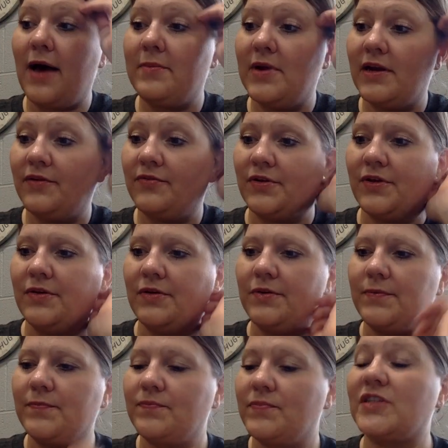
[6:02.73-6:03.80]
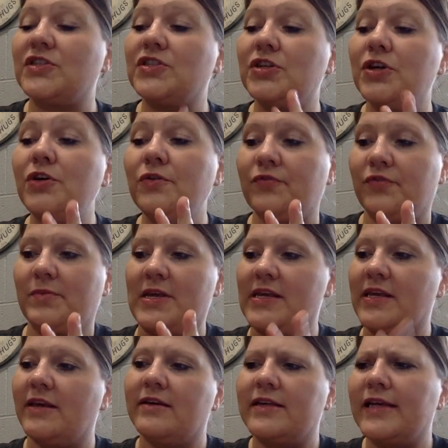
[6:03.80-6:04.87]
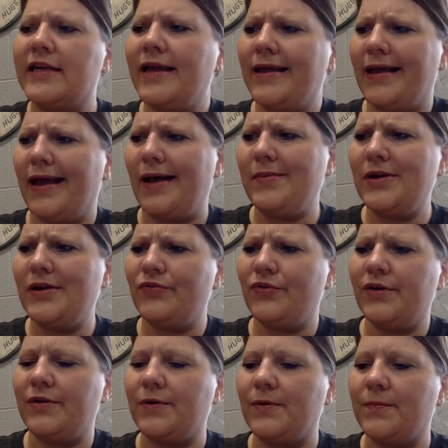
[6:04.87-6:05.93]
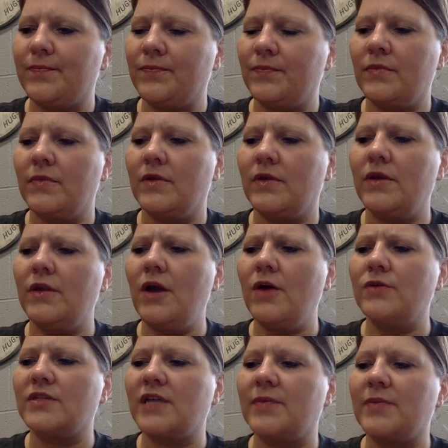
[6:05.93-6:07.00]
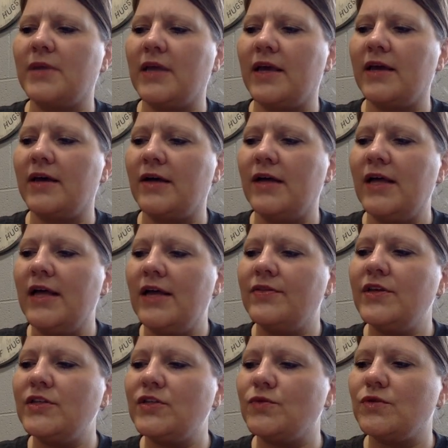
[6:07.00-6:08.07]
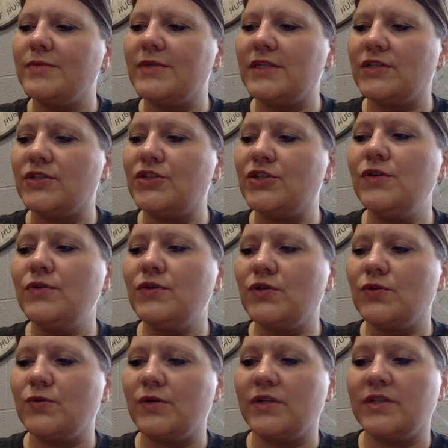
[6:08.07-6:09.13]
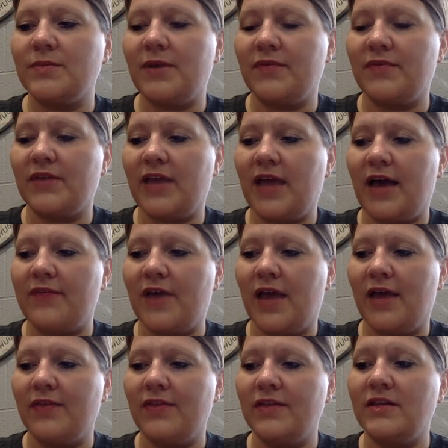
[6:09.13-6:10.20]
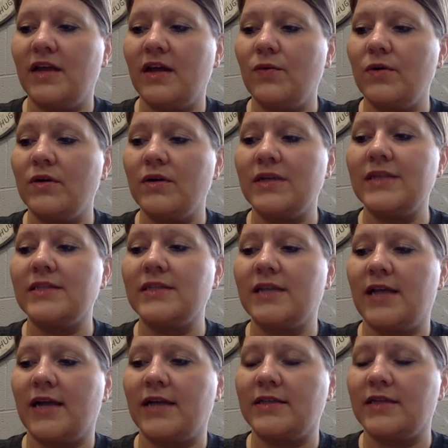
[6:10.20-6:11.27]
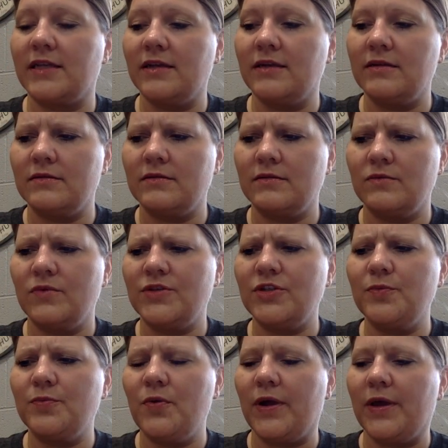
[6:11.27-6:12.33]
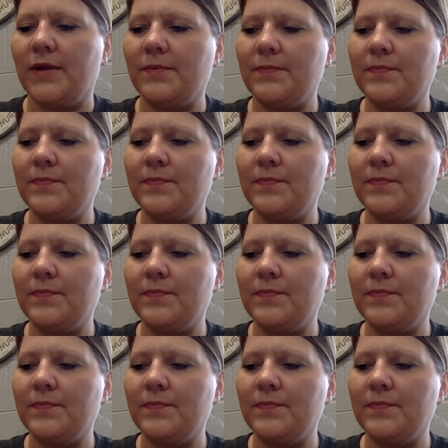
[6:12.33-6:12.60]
many for you? That's 2 for me, Keeley. How many for you? Yo, said Miguel. This room is 2 stories above the cafe. The ductwork is connected. What's your point?